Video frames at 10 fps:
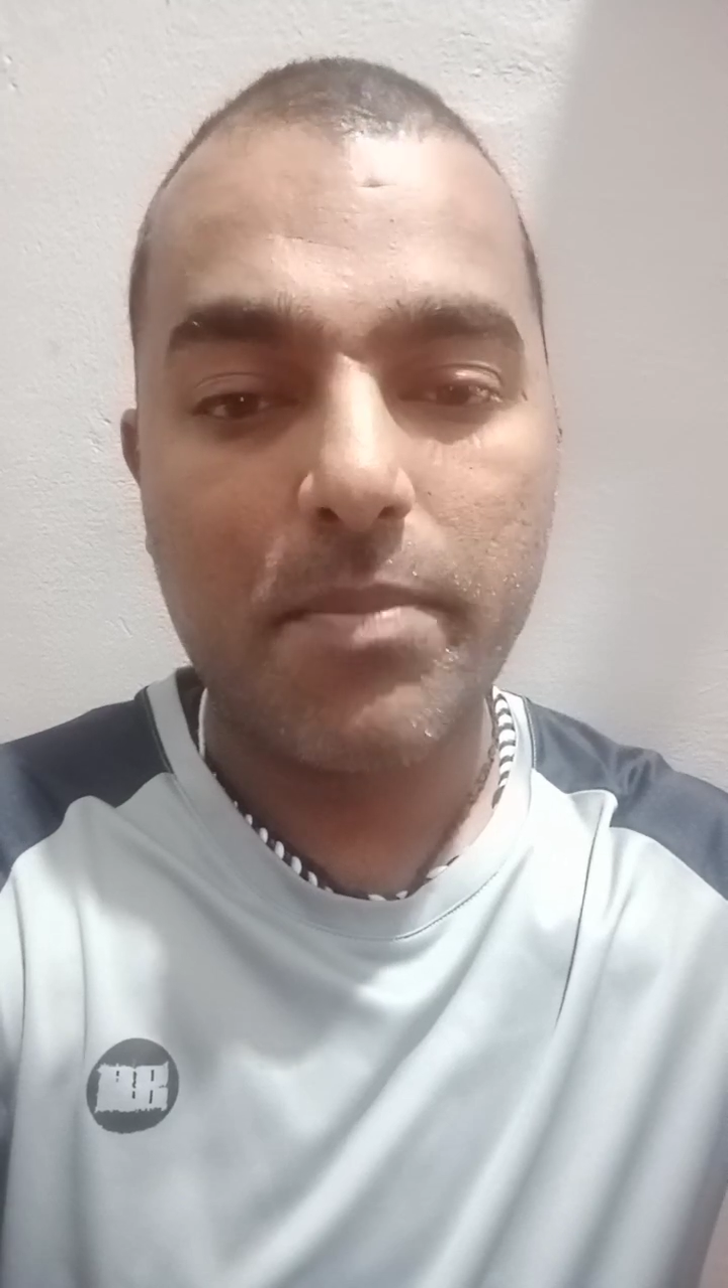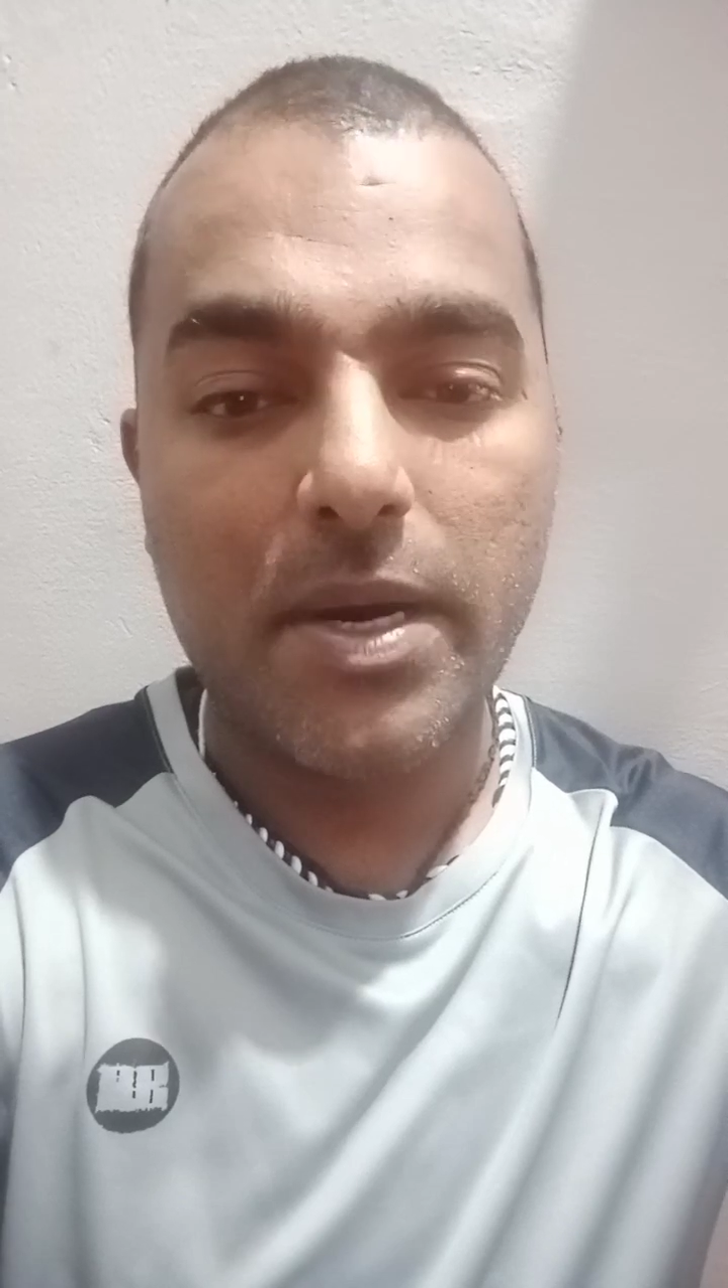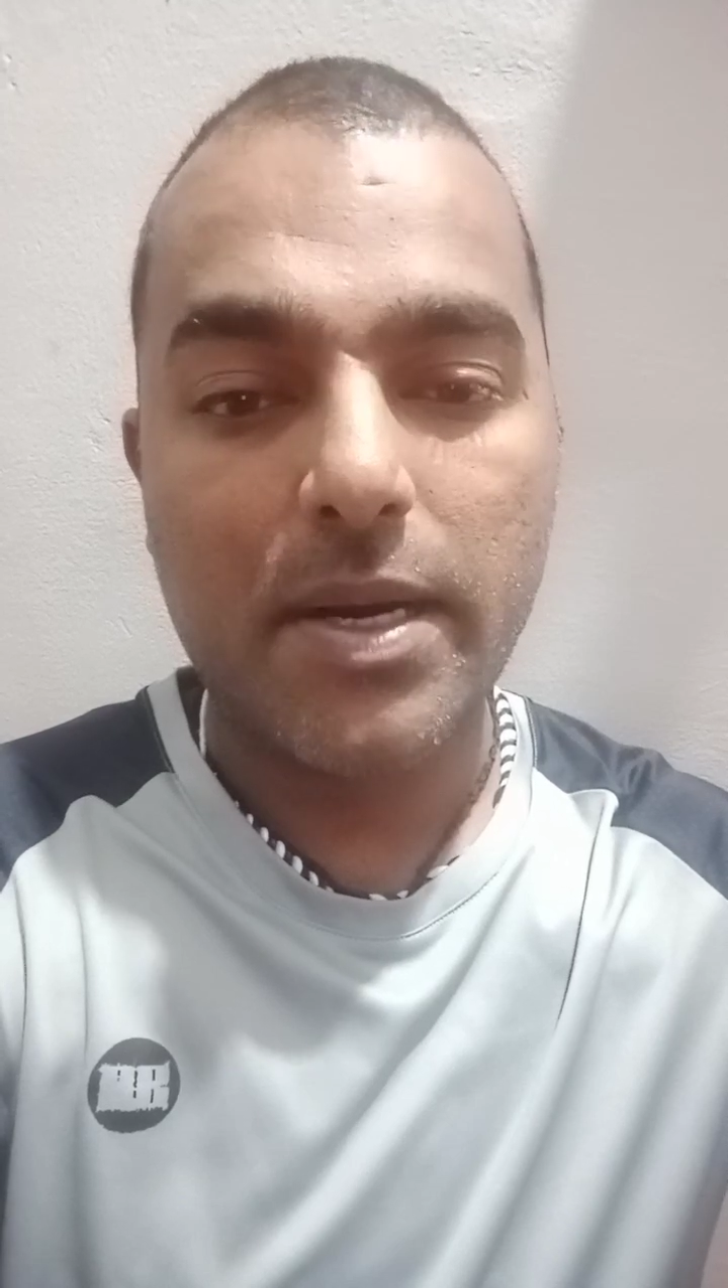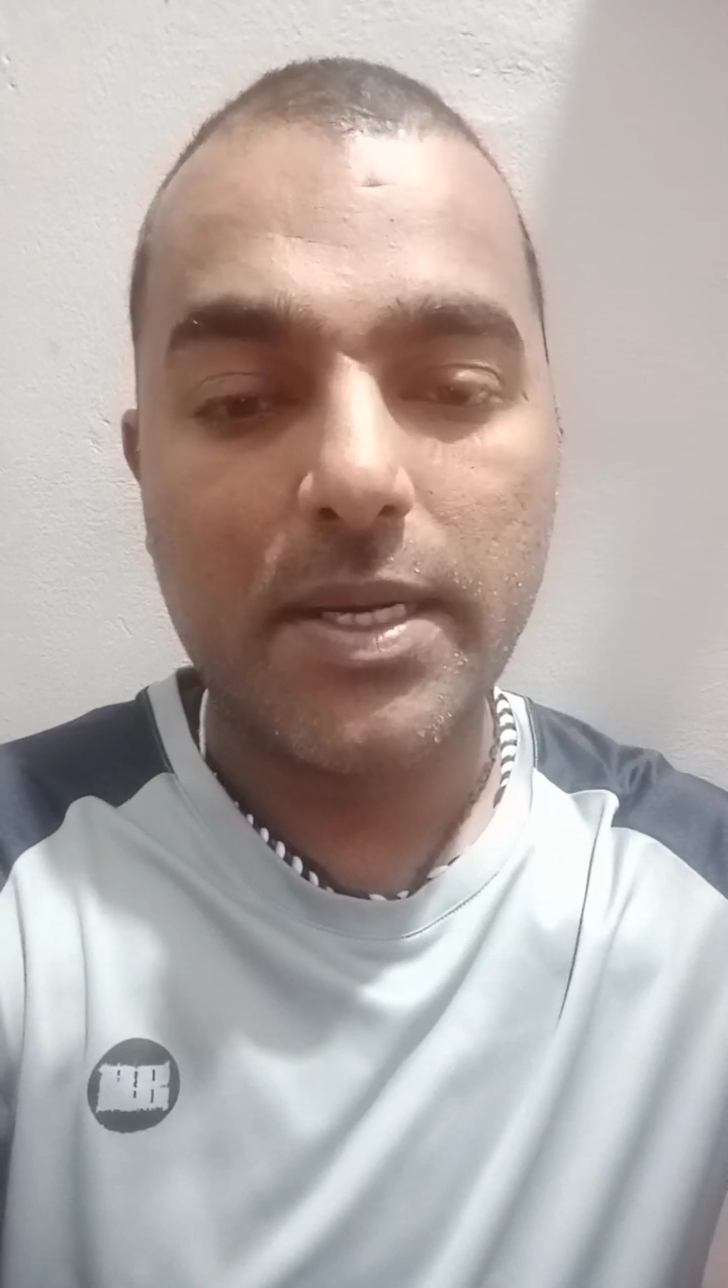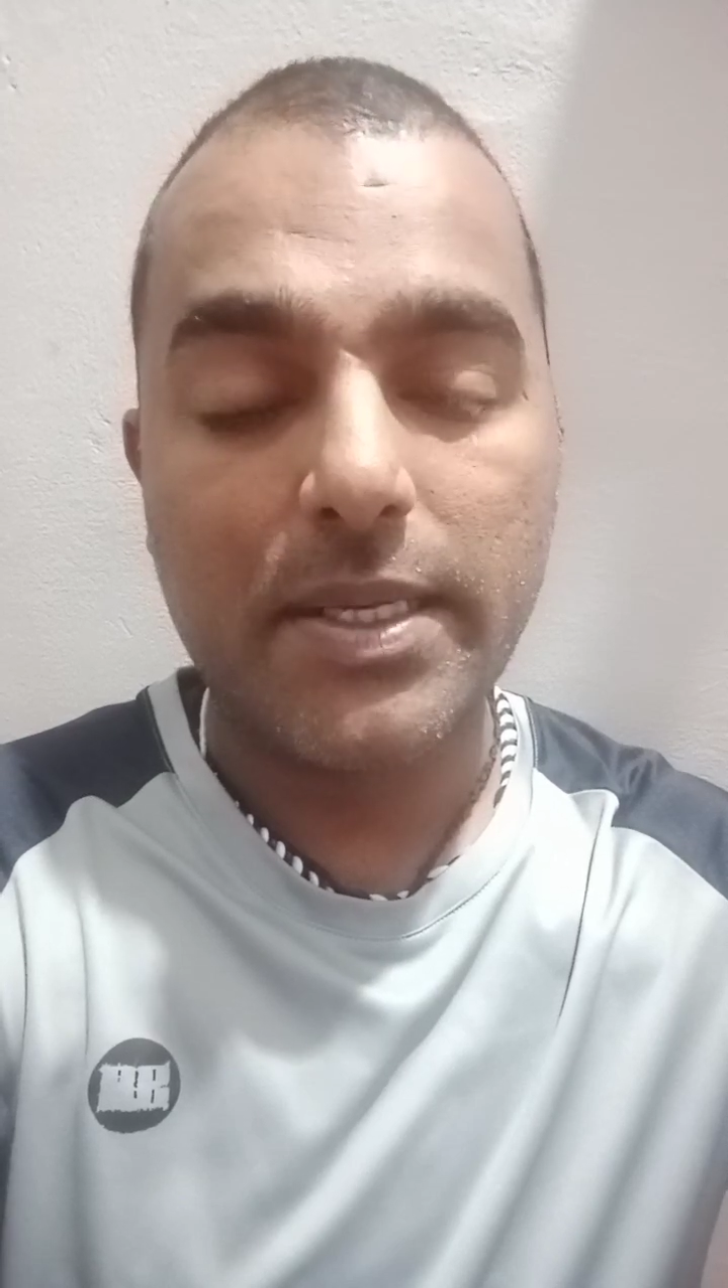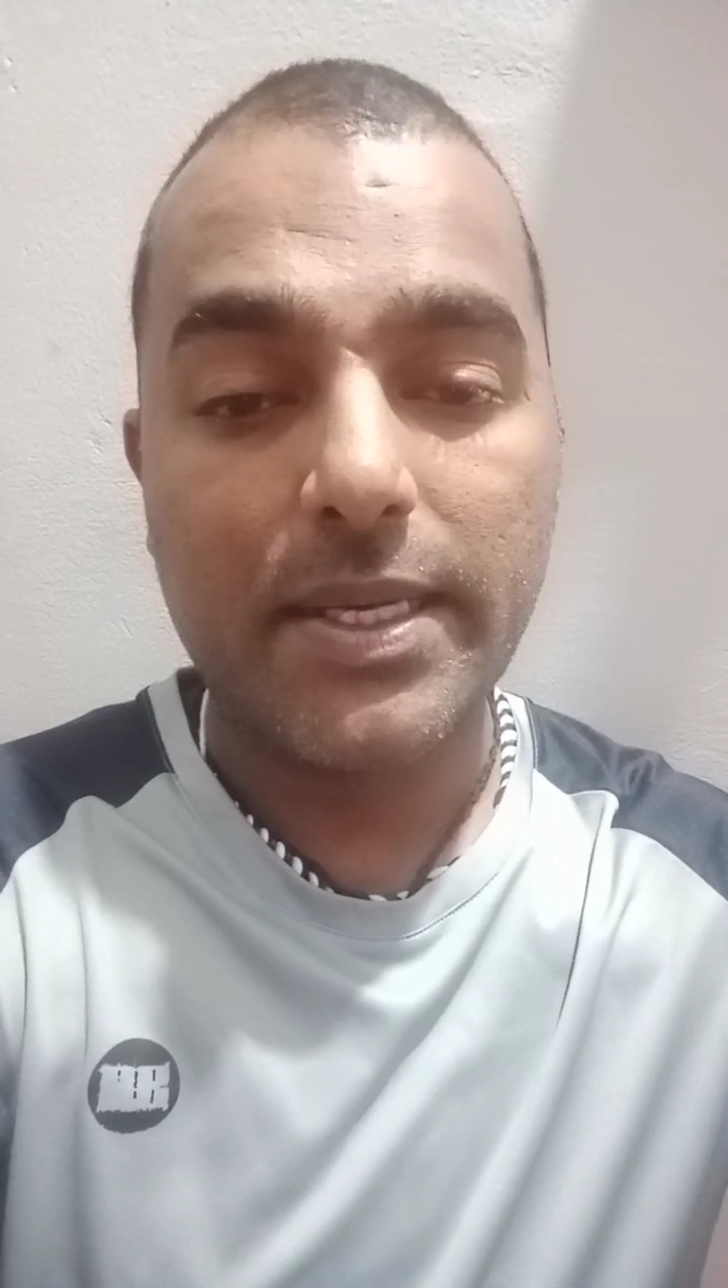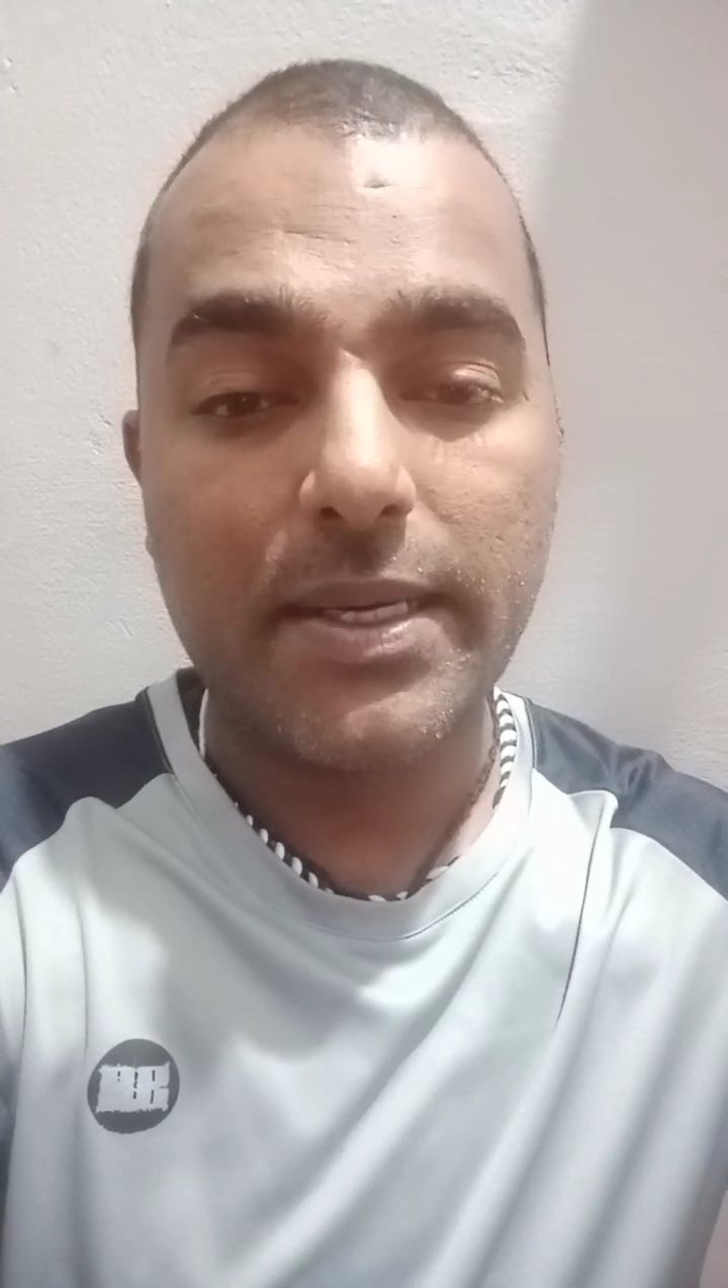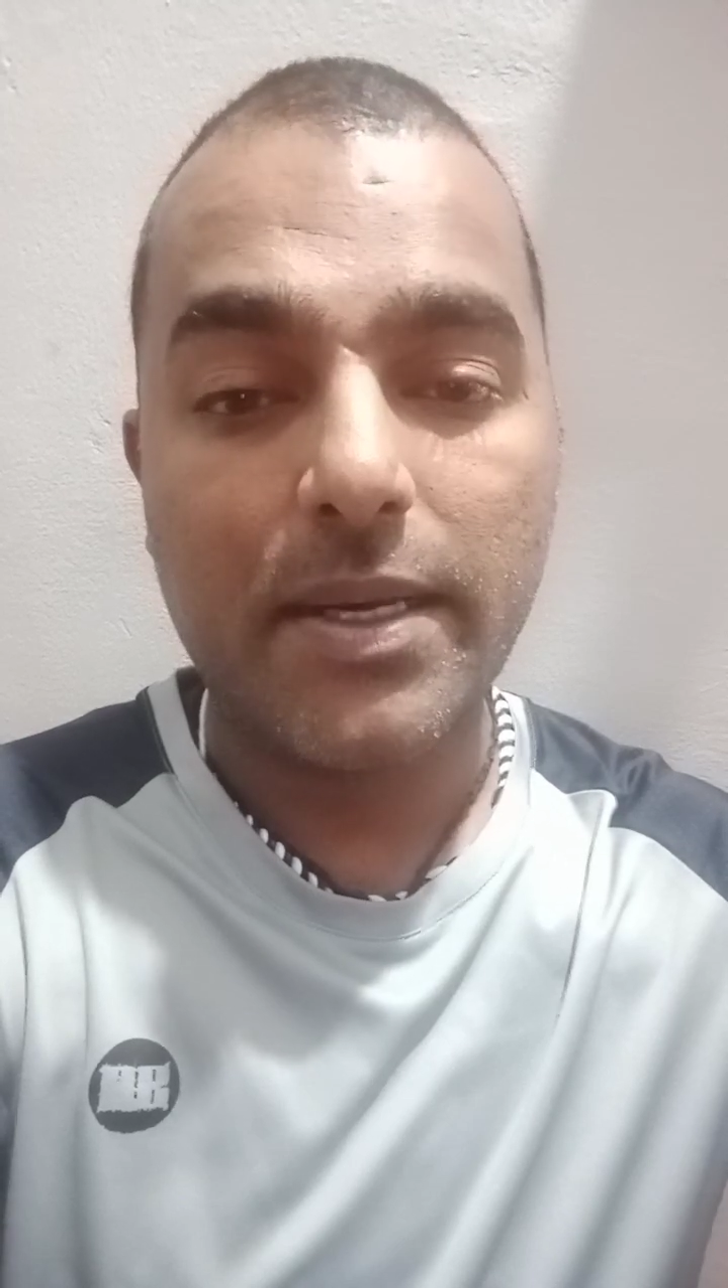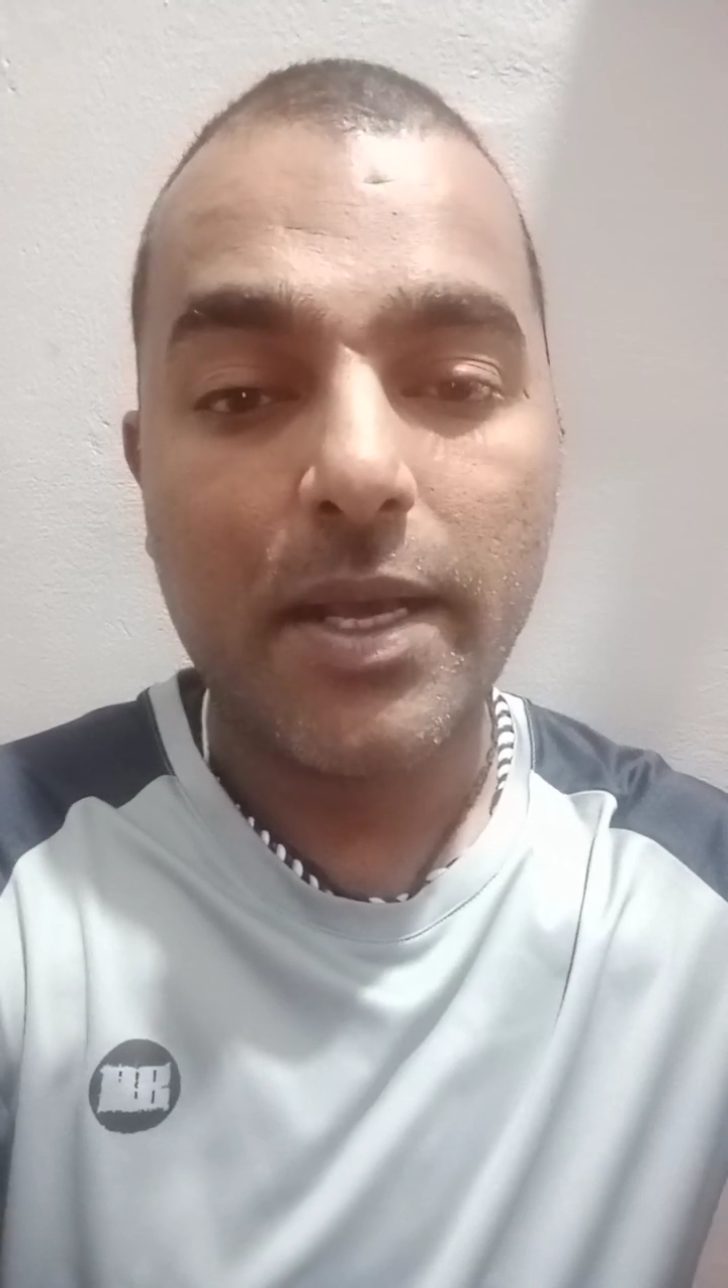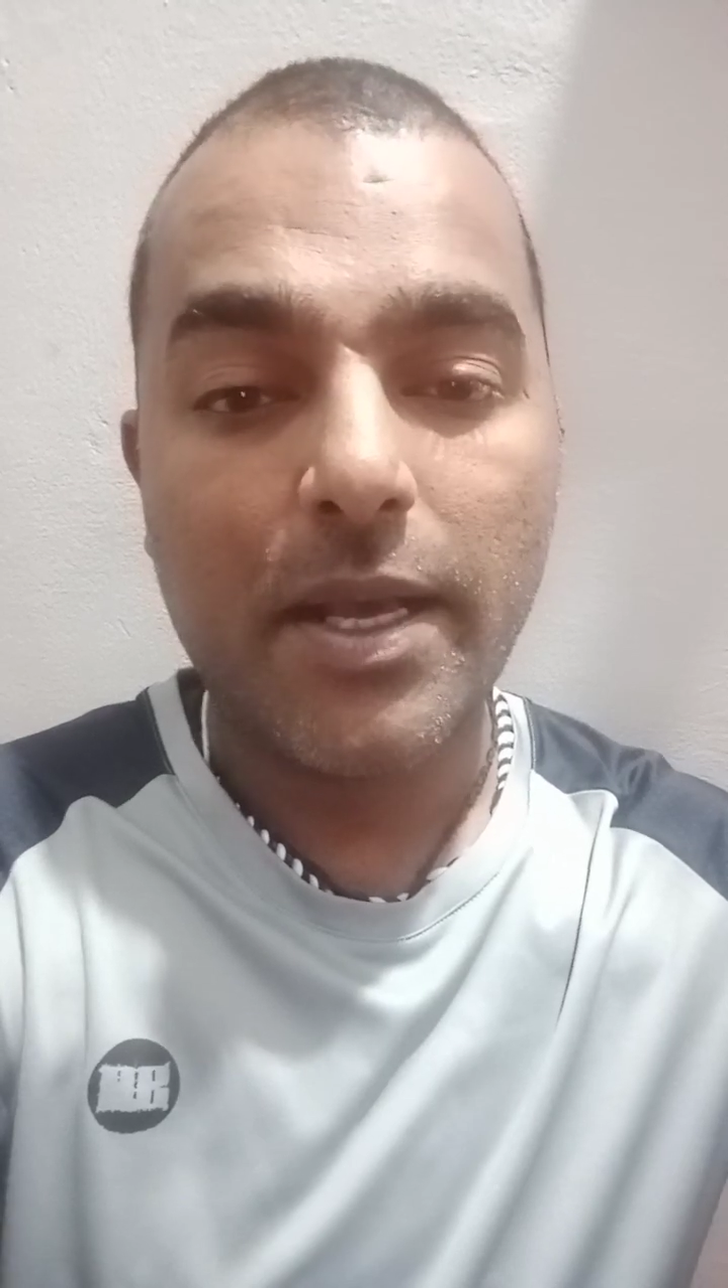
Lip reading: murdered the